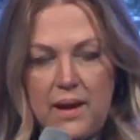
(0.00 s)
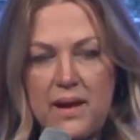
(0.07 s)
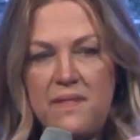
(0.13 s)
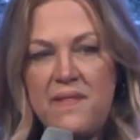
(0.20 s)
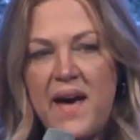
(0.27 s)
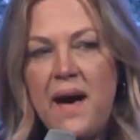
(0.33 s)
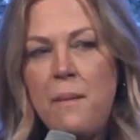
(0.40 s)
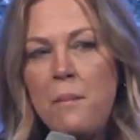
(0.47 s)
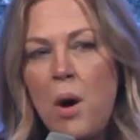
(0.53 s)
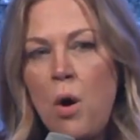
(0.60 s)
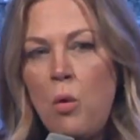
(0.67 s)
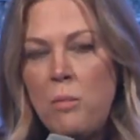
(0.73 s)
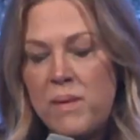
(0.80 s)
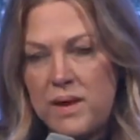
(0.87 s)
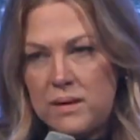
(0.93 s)
in that
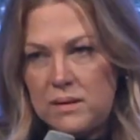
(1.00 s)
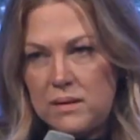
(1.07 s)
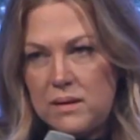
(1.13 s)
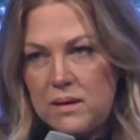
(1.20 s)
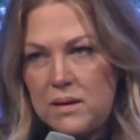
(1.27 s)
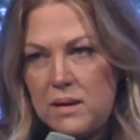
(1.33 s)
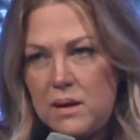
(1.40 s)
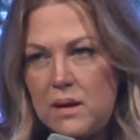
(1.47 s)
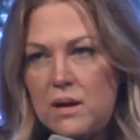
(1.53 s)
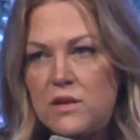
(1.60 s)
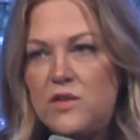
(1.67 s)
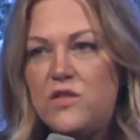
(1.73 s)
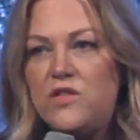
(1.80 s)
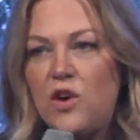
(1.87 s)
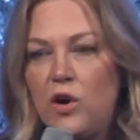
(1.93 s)
moment
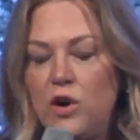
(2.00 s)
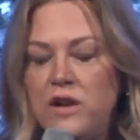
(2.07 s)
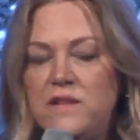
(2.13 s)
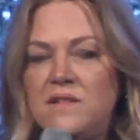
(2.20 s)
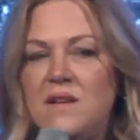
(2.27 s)
started